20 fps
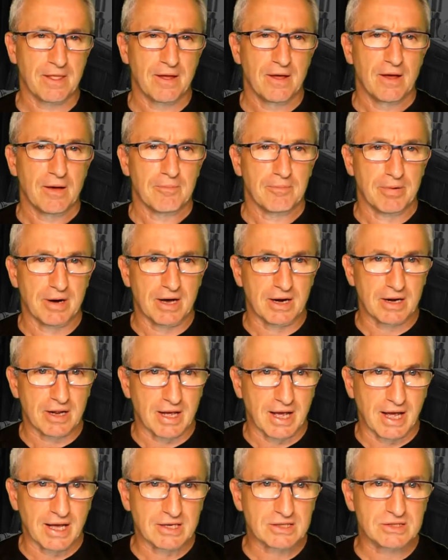But
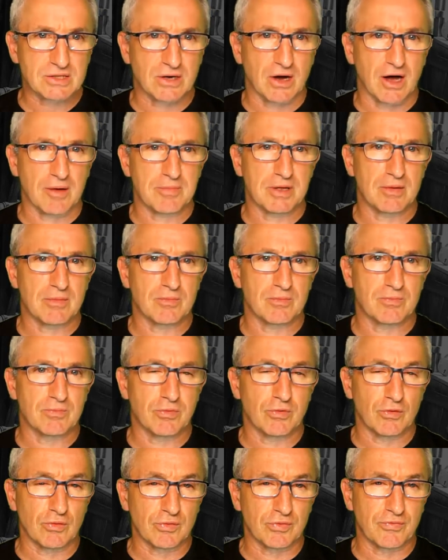as IBM
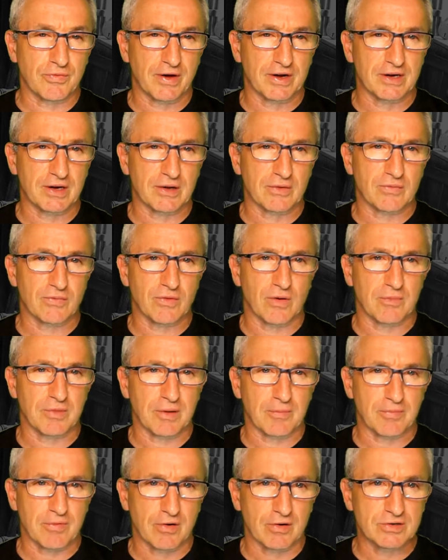pulled funding from
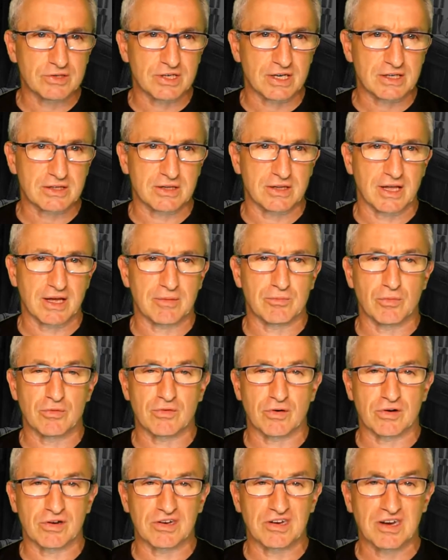that project and they moved
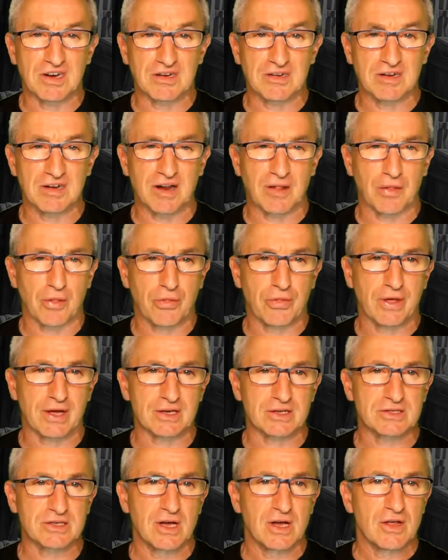on and did other
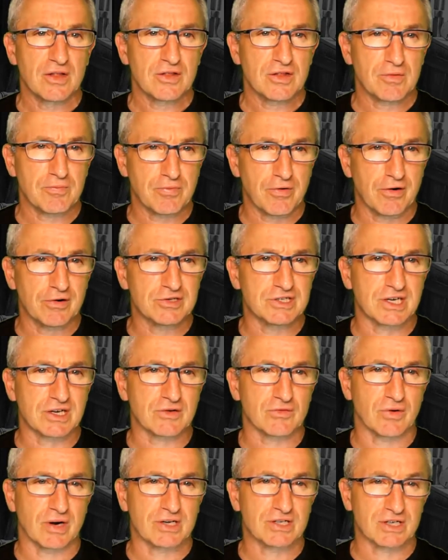things, the project
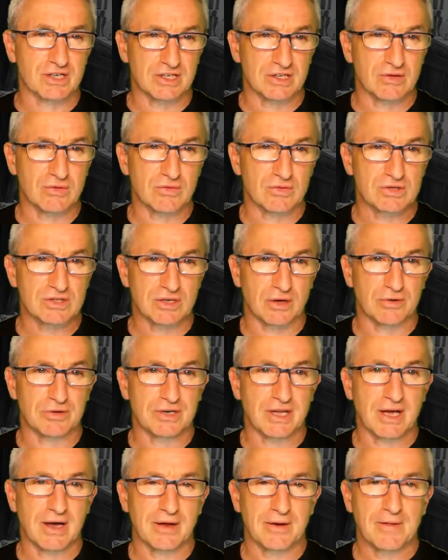gradually slowed
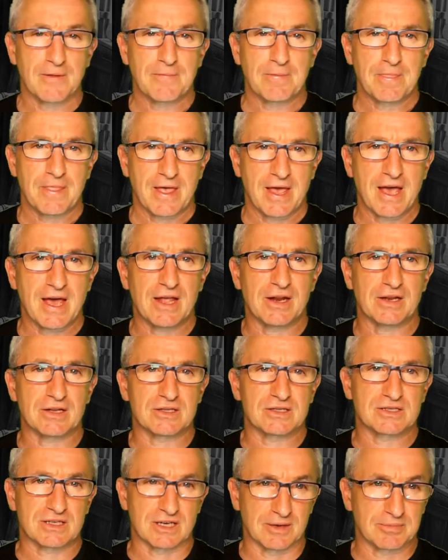down and it
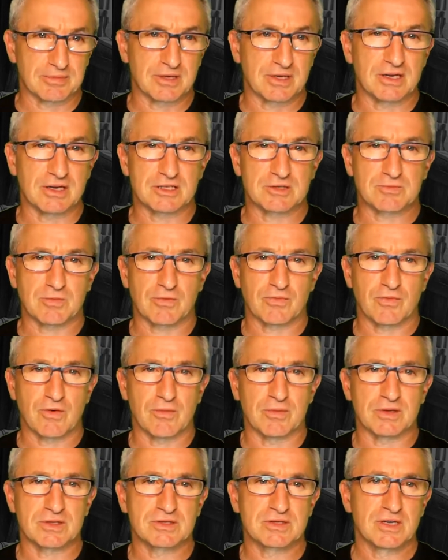slipped in its
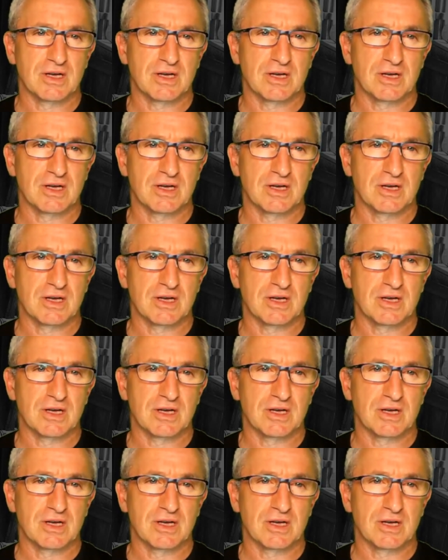performance,